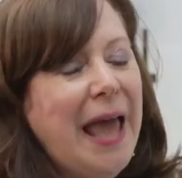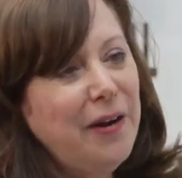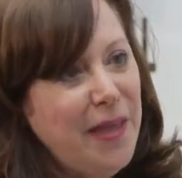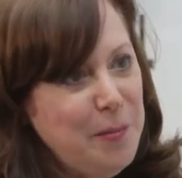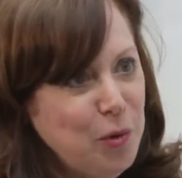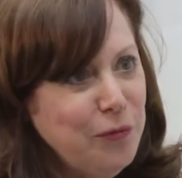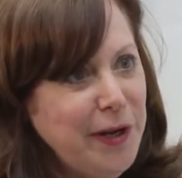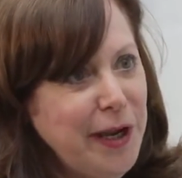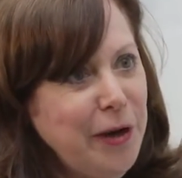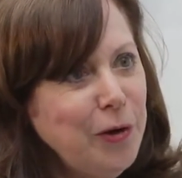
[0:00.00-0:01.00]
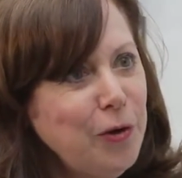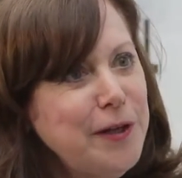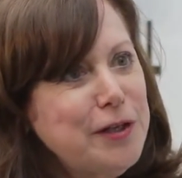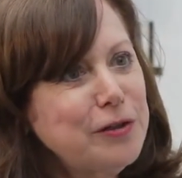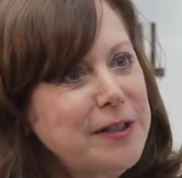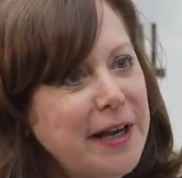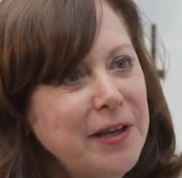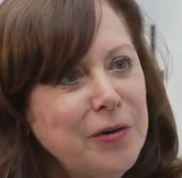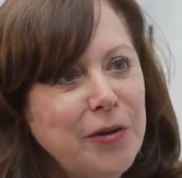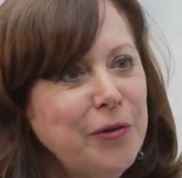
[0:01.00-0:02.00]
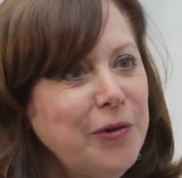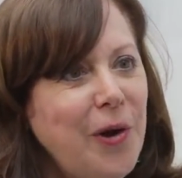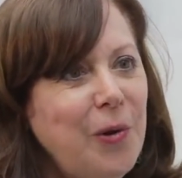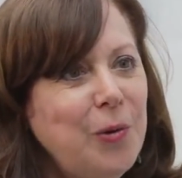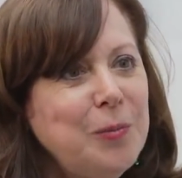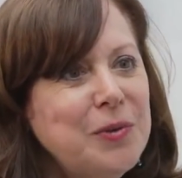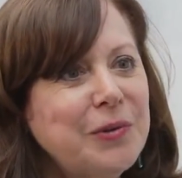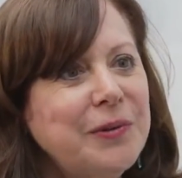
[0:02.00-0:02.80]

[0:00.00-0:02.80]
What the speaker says: And are they moving here, or these are second or third homes? Or?